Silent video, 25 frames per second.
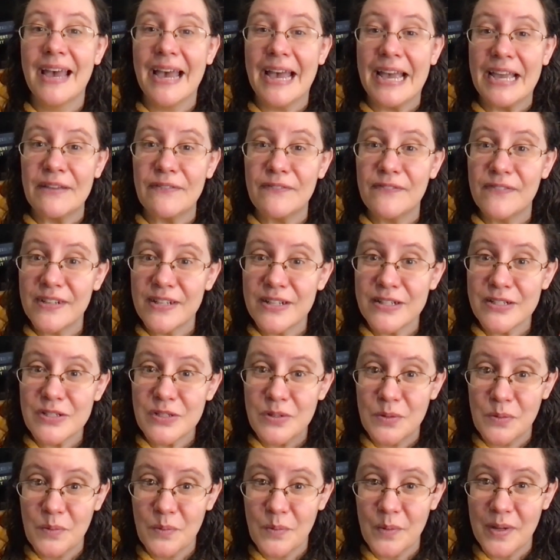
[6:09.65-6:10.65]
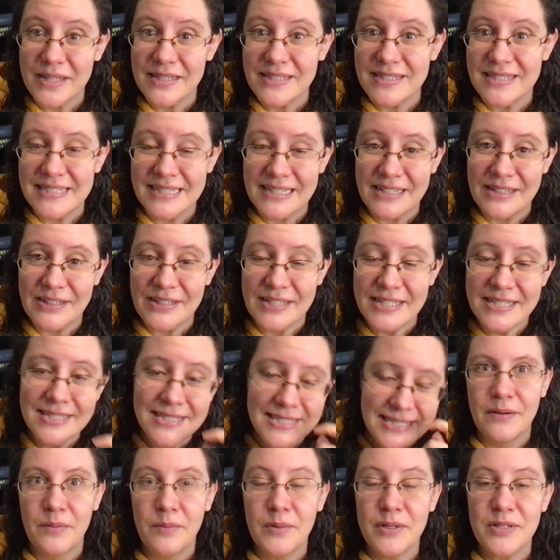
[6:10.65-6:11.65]
I finished one
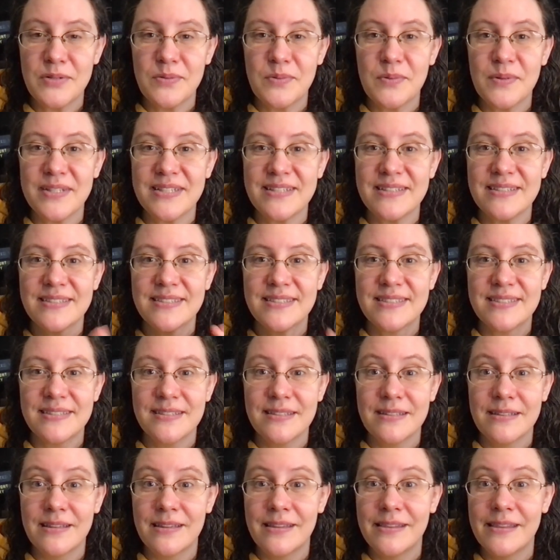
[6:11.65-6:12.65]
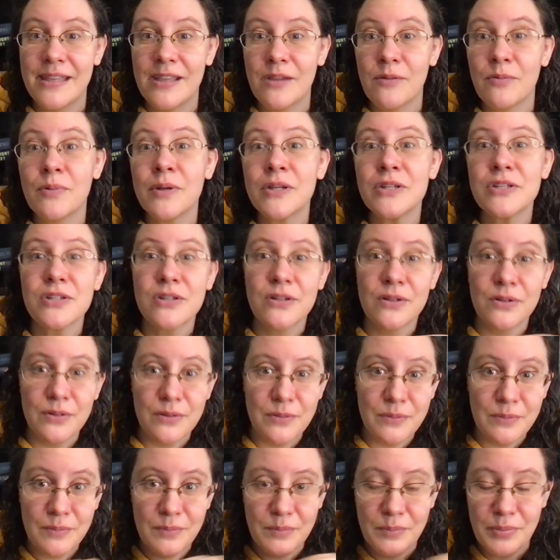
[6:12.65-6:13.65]
series, which was the
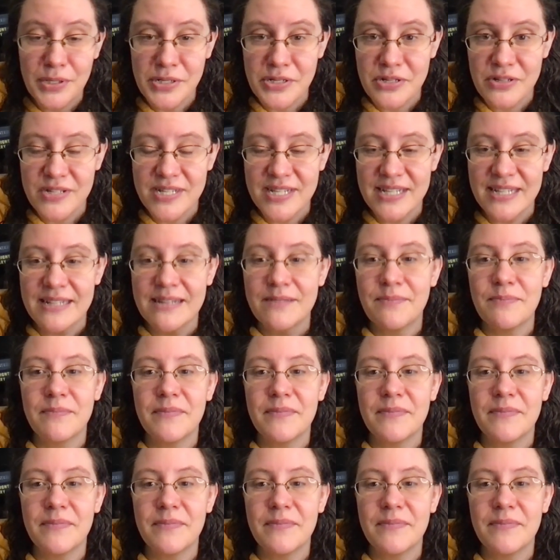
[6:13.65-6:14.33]
original Bridgerton,